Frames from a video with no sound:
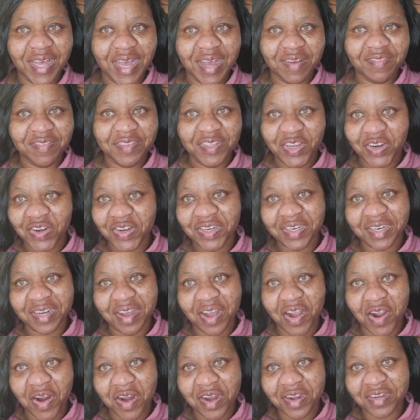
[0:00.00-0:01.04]
I've learned the
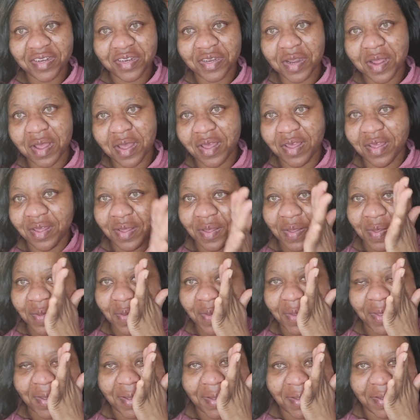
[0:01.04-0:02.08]
art
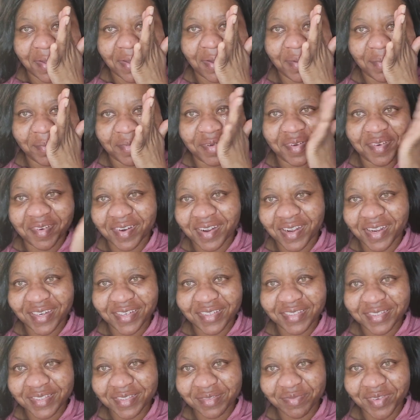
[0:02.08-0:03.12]
crying
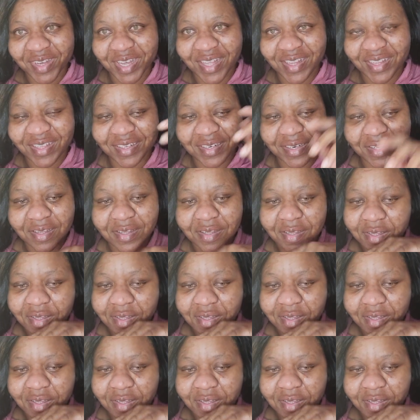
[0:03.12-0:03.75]
and smiling.